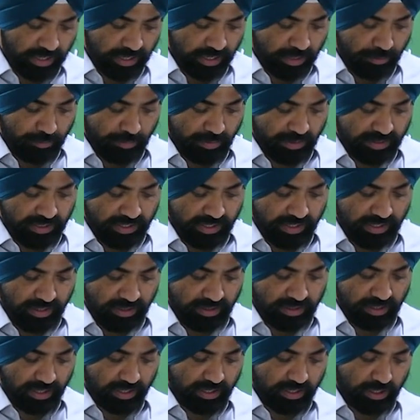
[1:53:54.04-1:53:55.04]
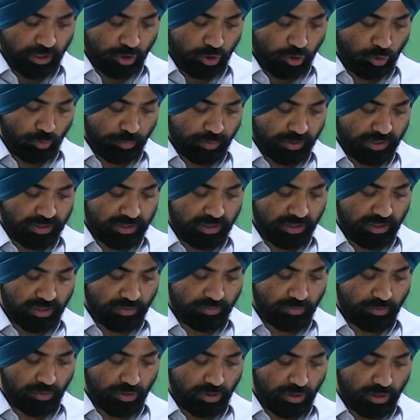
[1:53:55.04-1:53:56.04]
representing 32%
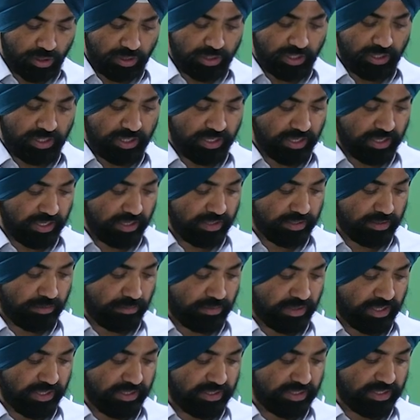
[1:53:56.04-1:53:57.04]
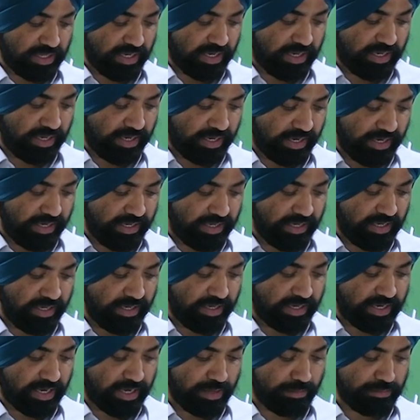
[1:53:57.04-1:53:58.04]
of all the terrorism deaths, and
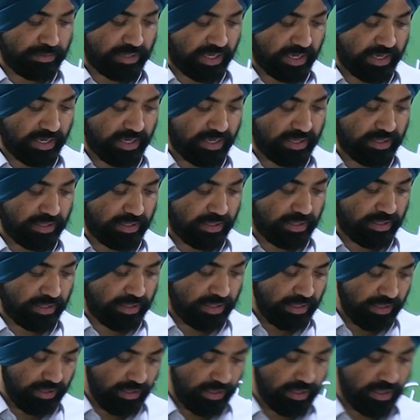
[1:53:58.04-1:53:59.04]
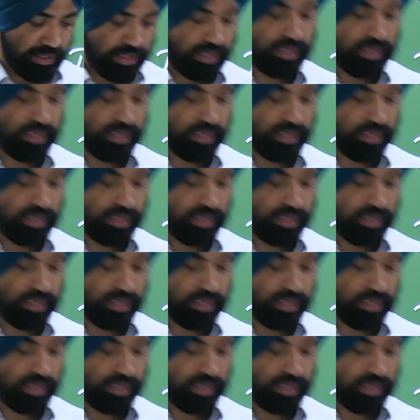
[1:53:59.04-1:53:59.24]
18 times higher in the